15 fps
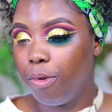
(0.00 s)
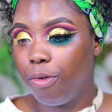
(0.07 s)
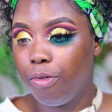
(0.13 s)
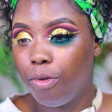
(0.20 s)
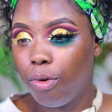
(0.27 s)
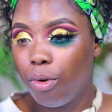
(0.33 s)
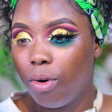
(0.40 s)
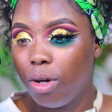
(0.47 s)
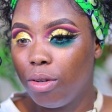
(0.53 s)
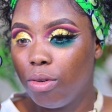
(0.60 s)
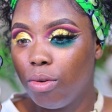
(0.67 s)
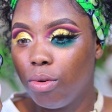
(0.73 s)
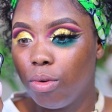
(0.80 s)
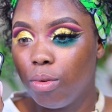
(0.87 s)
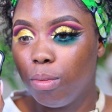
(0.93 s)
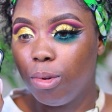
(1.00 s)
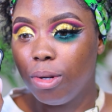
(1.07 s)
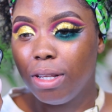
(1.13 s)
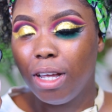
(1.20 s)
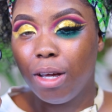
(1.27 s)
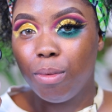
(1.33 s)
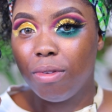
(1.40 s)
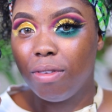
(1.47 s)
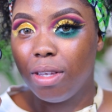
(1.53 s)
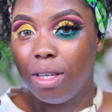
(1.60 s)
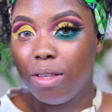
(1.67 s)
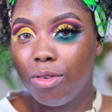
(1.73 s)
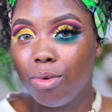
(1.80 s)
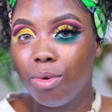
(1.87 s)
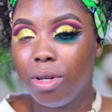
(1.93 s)
before, I don't know, but now it's
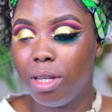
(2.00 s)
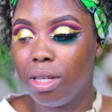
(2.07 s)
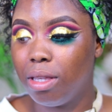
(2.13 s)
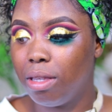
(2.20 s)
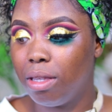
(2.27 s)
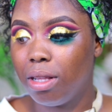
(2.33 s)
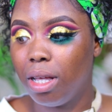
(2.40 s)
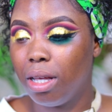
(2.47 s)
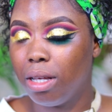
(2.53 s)
8:08.